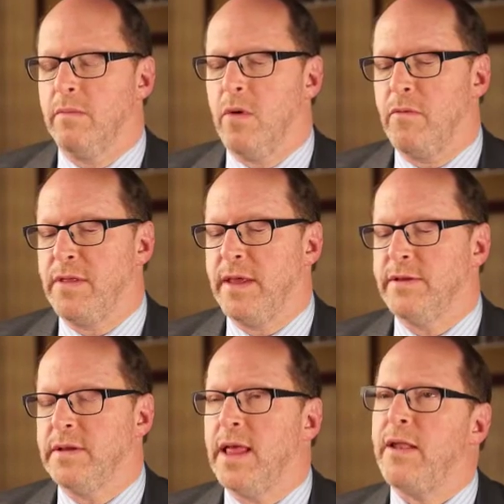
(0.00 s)
Marvin,
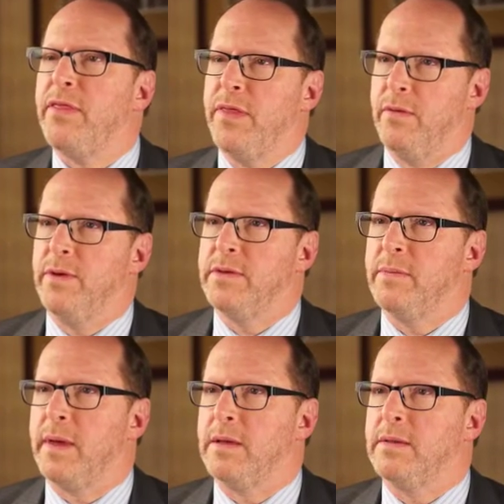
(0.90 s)
there's a lot of theories
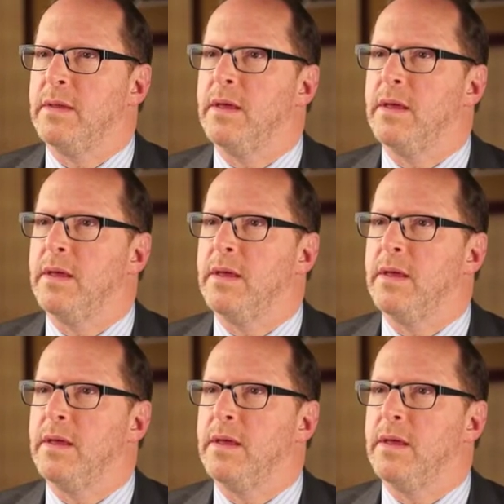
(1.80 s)
about